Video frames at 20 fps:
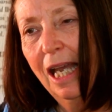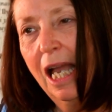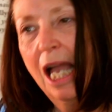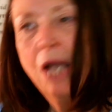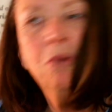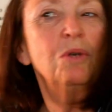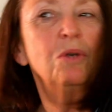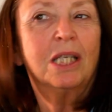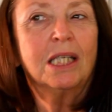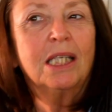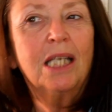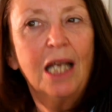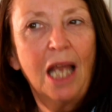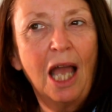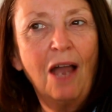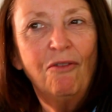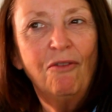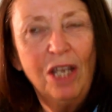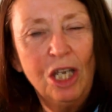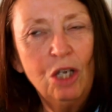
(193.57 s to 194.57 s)
I would still
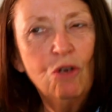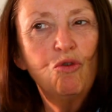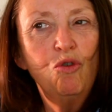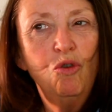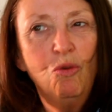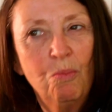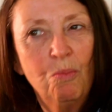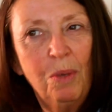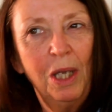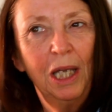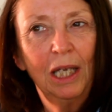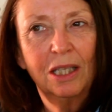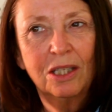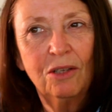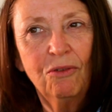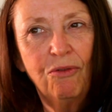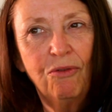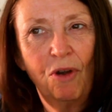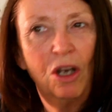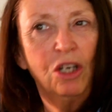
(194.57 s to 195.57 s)
have a
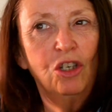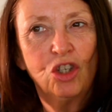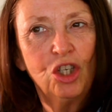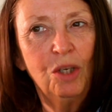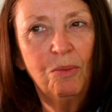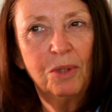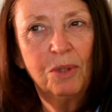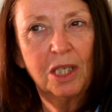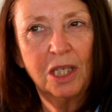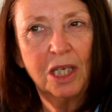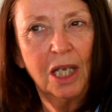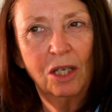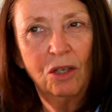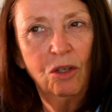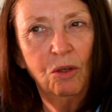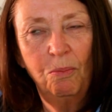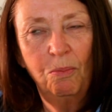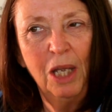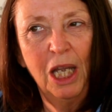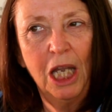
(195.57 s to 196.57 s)
groupings of friendships that I
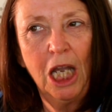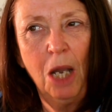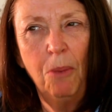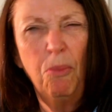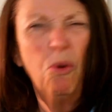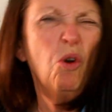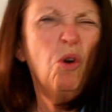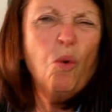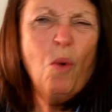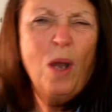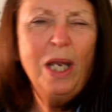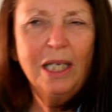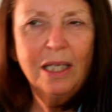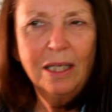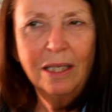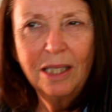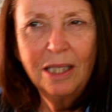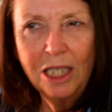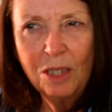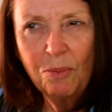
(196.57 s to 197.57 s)
could pick up, or
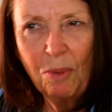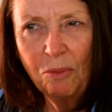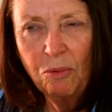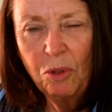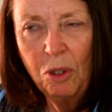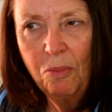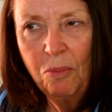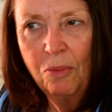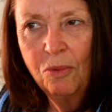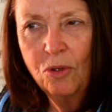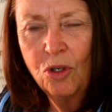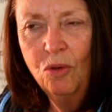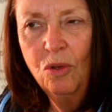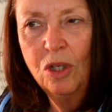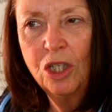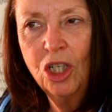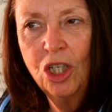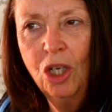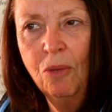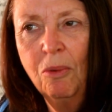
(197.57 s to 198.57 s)
acquaintances, perhaps a
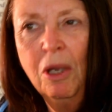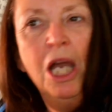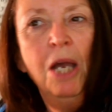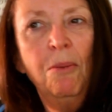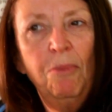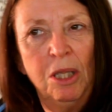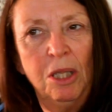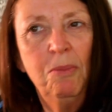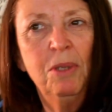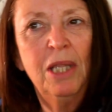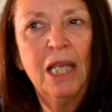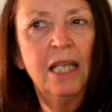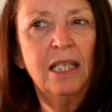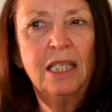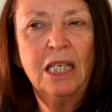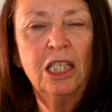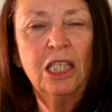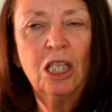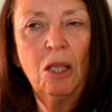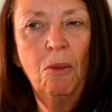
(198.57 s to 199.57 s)
truer term, but there'd be
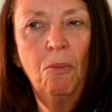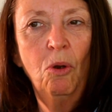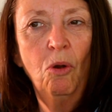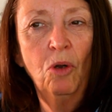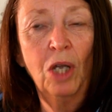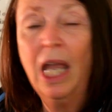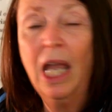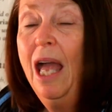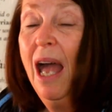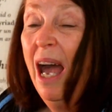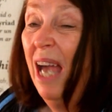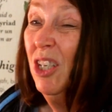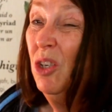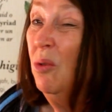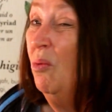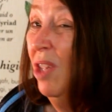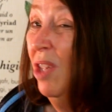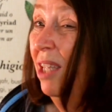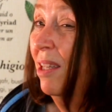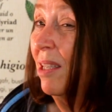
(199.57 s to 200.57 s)
that sense of that belonging. I
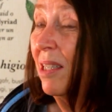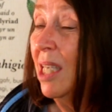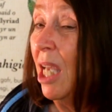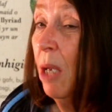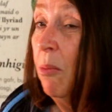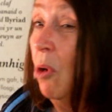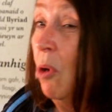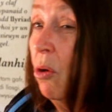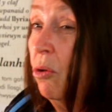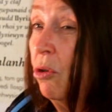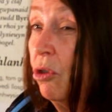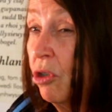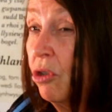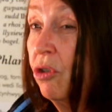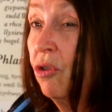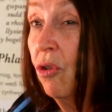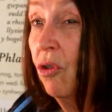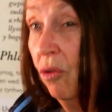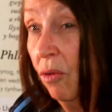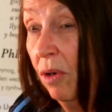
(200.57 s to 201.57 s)
don't think the same holds
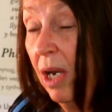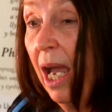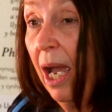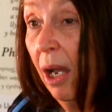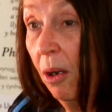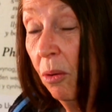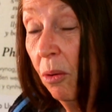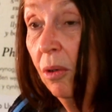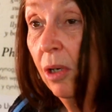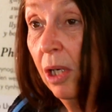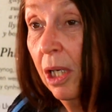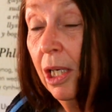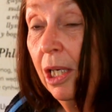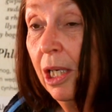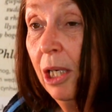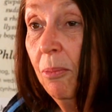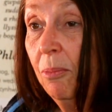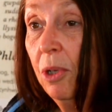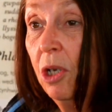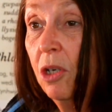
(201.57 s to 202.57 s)
true now,
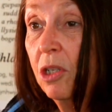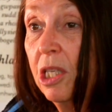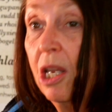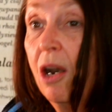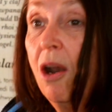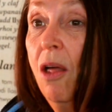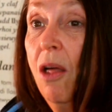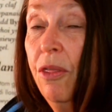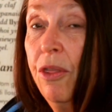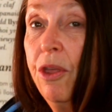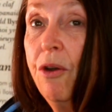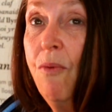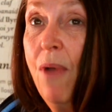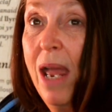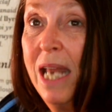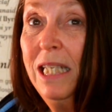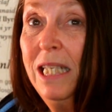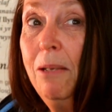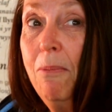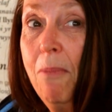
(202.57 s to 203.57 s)
because there aren't the
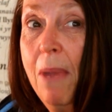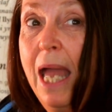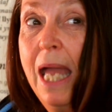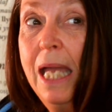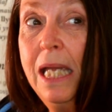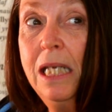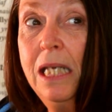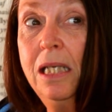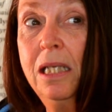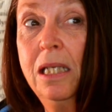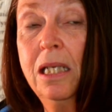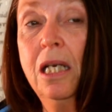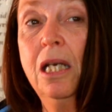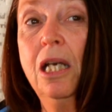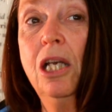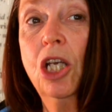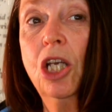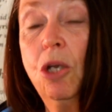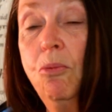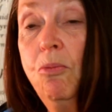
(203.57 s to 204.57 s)
ready-made
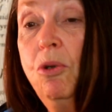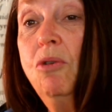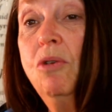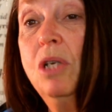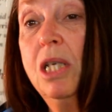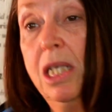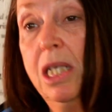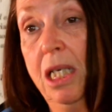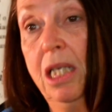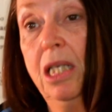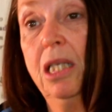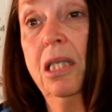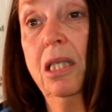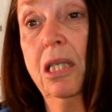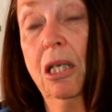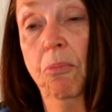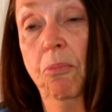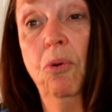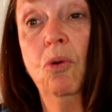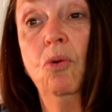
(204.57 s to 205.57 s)

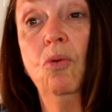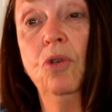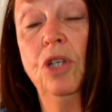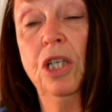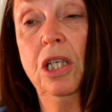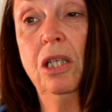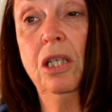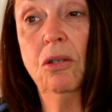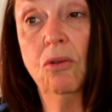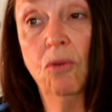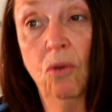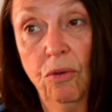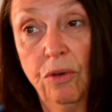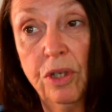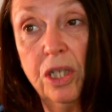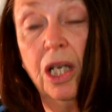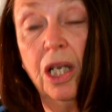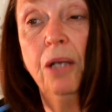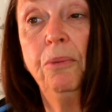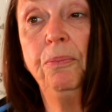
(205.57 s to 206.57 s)
communities applauded all
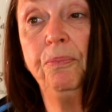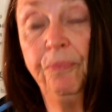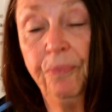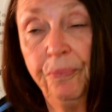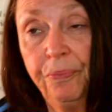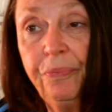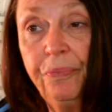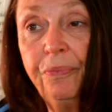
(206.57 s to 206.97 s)
the time.